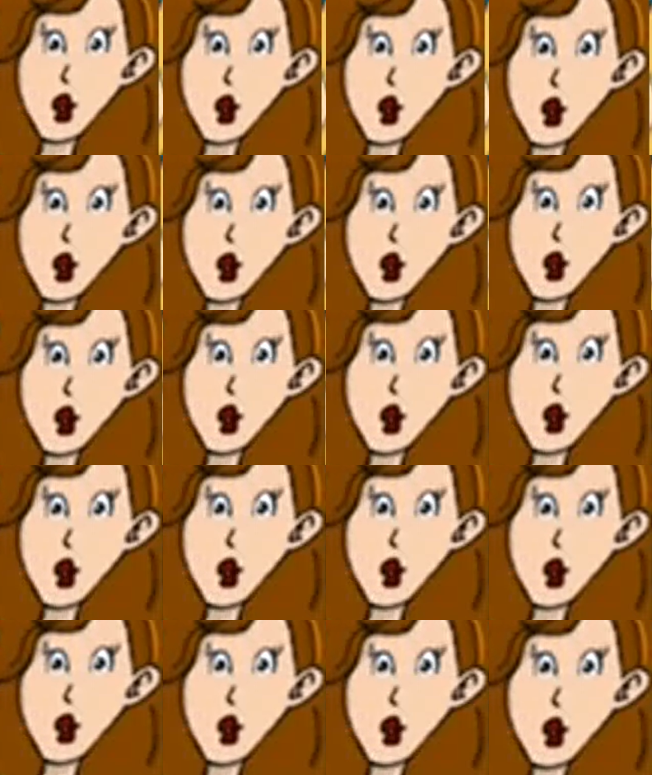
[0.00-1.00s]

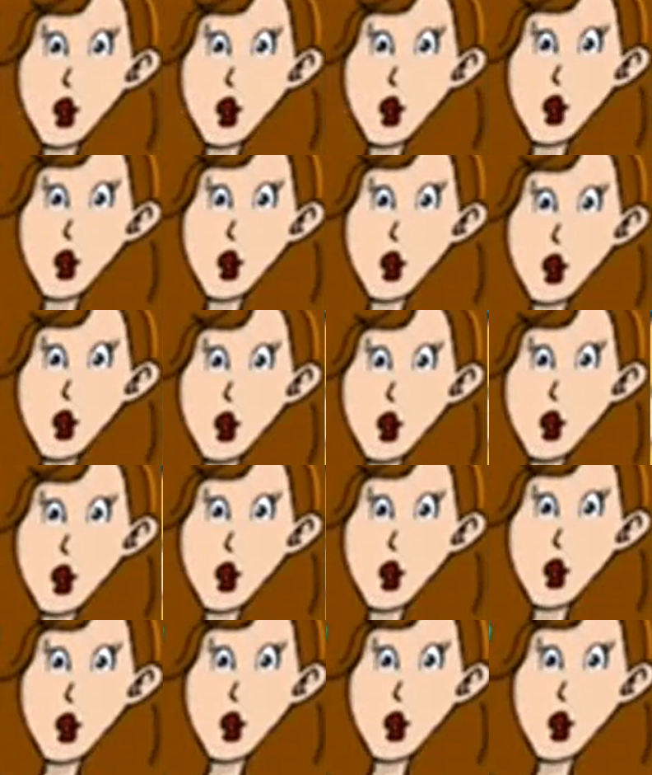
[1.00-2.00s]

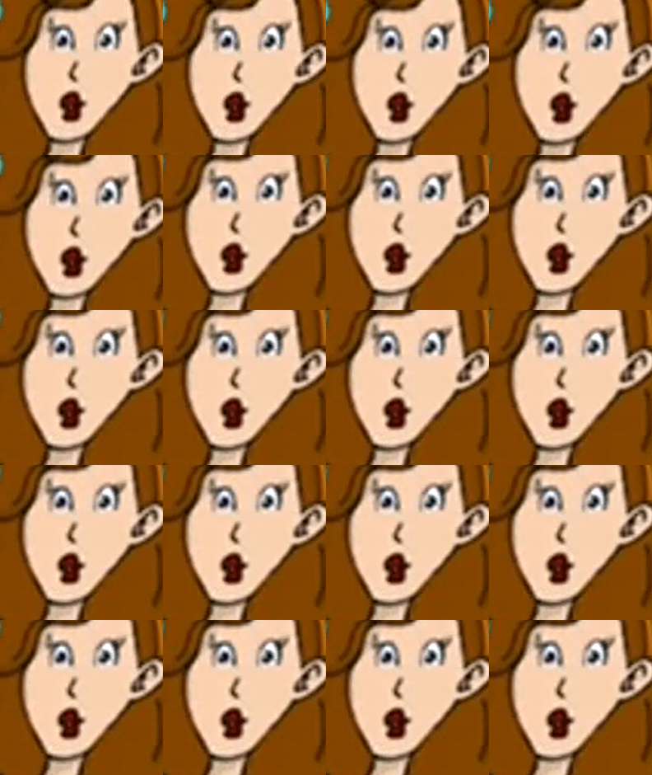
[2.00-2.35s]
(not speaking)